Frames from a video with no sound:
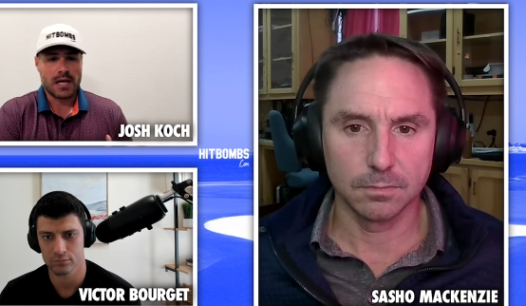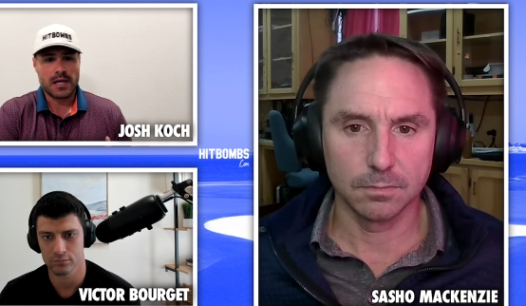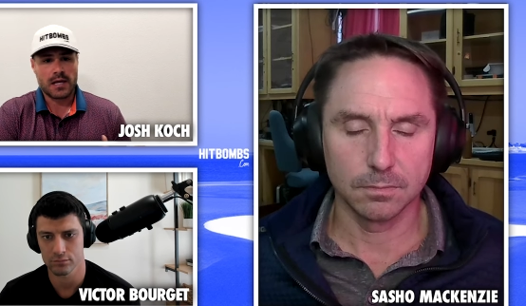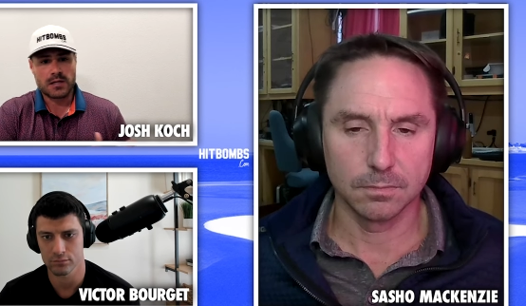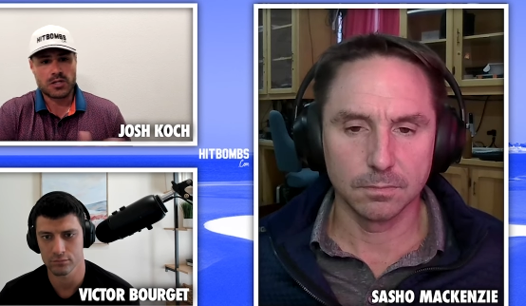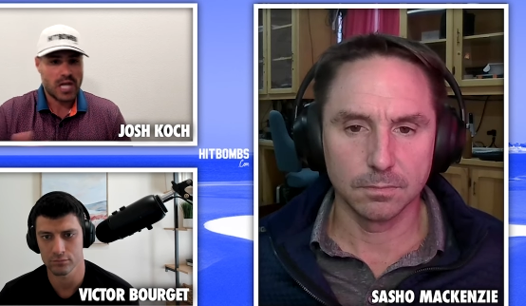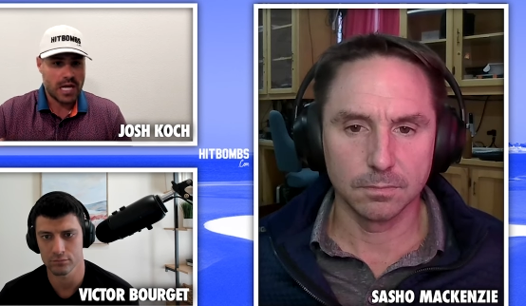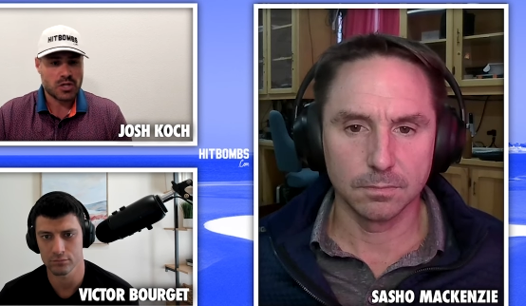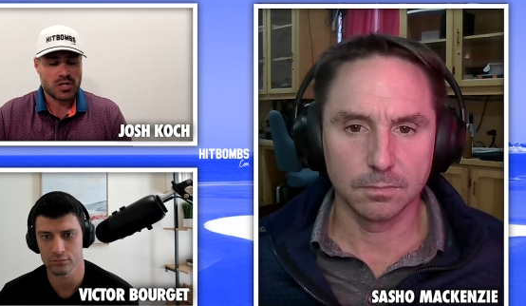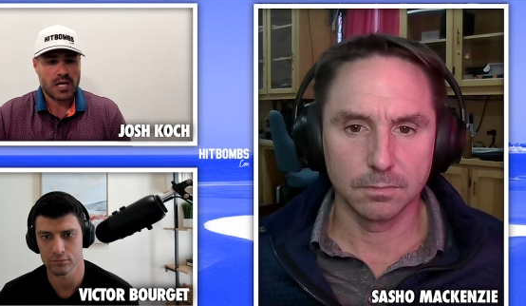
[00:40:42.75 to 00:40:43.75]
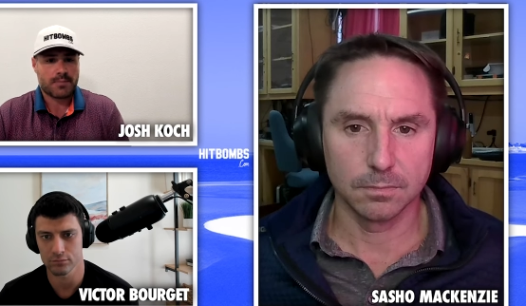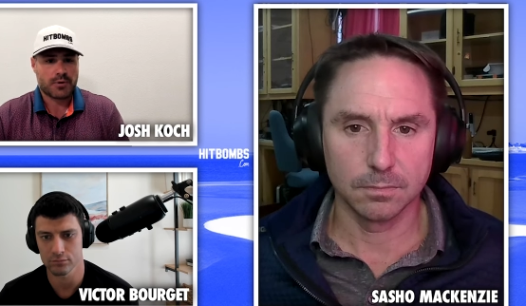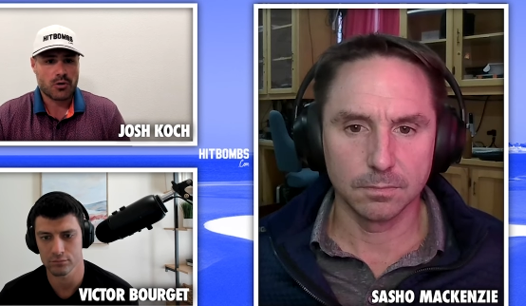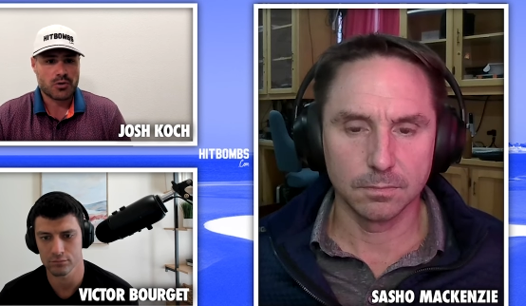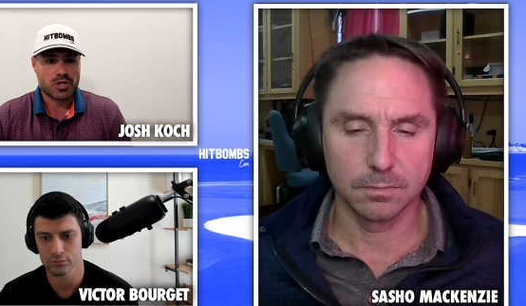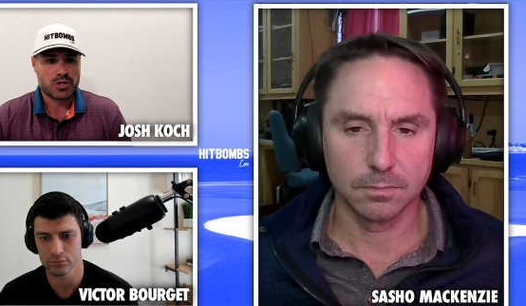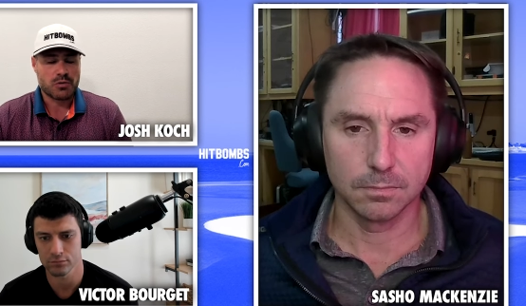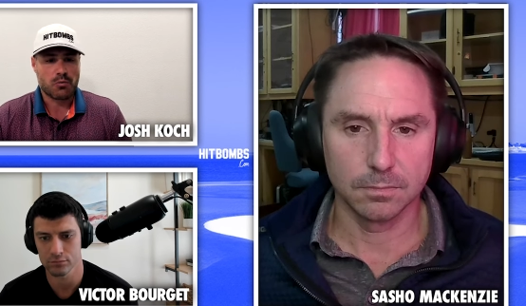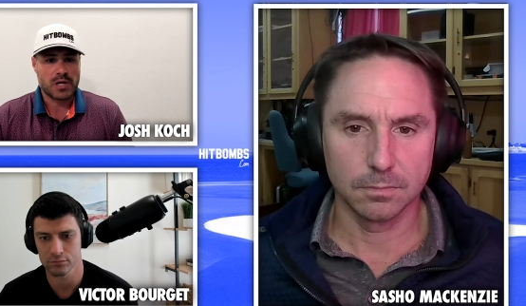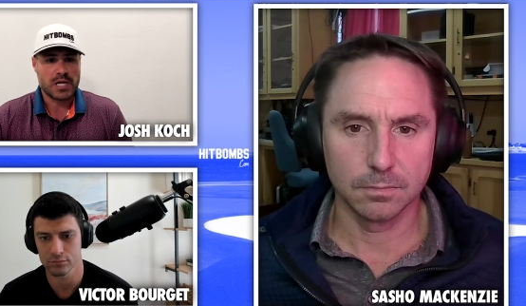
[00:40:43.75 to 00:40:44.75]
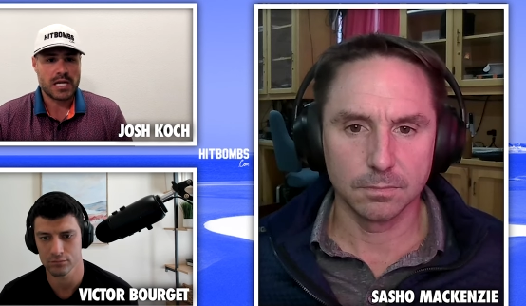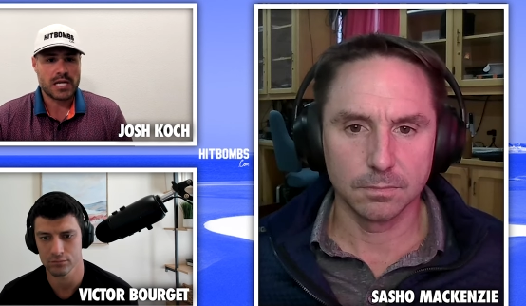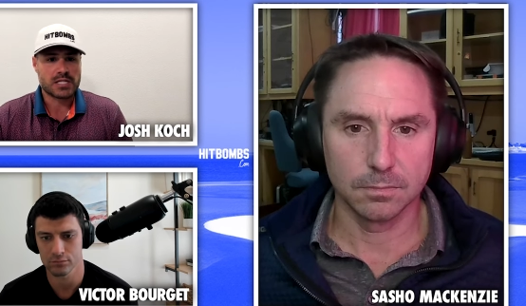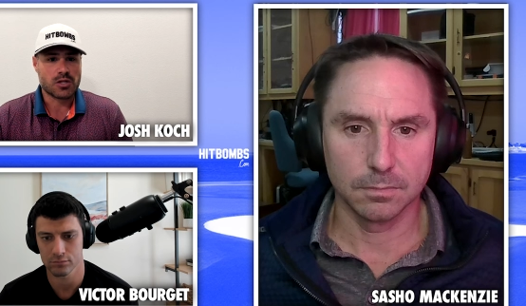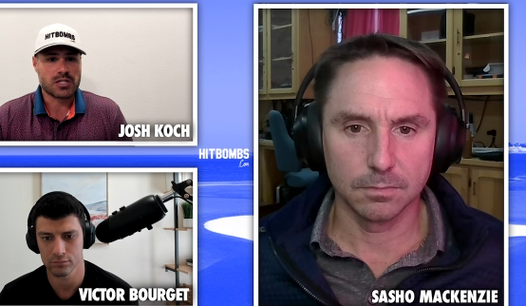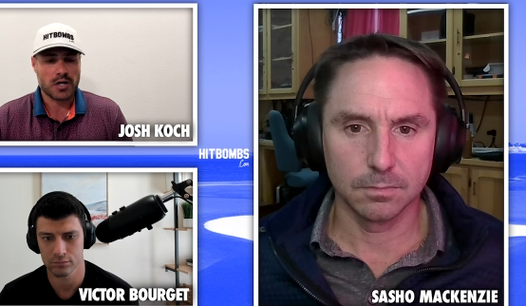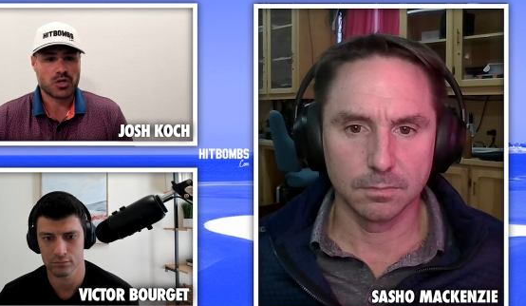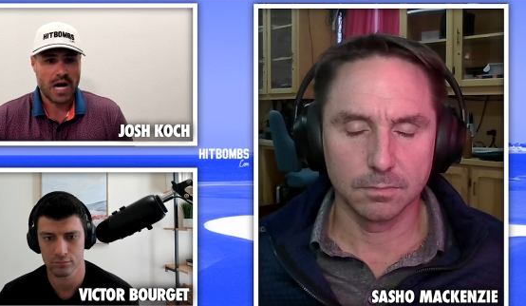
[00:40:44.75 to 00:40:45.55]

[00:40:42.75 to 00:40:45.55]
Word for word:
Speaker 1: and then change that approach when he started